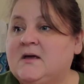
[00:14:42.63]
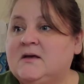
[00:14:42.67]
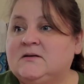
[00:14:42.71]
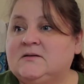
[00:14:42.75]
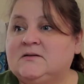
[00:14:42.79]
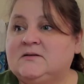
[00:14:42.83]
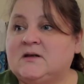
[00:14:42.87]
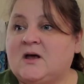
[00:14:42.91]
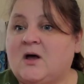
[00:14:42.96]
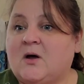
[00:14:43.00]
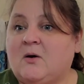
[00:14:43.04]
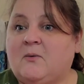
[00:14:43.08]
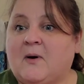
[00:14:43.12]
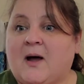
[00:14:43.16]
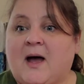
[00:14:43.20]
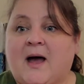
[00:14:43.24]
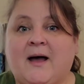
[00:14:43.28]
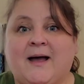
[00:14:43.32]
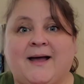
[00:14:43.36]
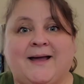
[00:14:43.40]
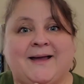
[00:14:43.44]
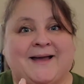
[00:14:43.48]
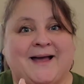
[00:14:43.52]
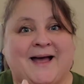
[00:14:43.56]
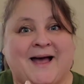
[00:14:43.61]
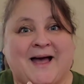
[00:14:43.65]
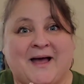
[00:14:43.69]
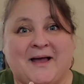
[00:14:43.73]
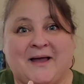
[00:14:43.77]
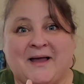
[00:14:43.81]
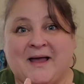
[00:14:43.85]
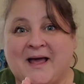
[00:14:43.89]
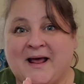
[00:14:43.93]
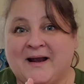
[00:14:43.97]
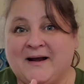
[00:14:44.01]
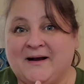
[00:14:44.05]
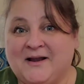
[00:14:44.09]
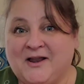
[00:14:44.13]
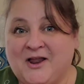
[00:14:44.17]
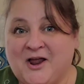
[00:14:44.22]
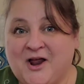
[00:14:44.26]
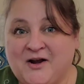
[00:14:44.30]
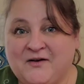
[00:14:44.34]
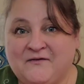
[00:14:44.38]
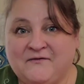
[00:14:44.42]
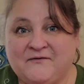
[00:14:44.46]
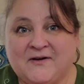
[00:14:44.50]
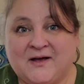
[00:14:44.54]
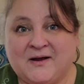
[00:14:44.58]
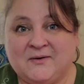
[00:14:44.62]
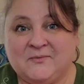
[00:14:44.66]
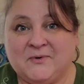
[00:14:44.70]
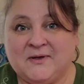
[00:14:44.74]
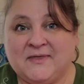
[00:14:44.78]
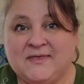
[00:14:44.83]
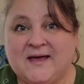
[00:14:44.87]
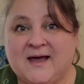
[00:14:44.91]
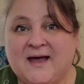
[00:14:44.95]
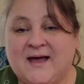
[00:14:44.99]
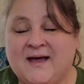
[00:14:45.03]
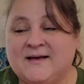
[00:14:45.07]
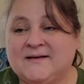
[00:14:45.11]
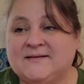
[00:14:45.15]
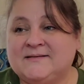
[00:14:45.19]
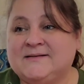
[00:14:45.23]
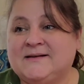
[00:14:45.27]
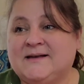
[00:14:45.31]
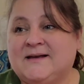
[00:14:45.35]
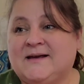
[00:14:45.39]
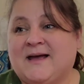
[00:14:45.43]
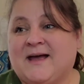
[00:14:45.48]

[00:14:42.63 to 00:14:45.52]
So I, I had a lot of fun with that.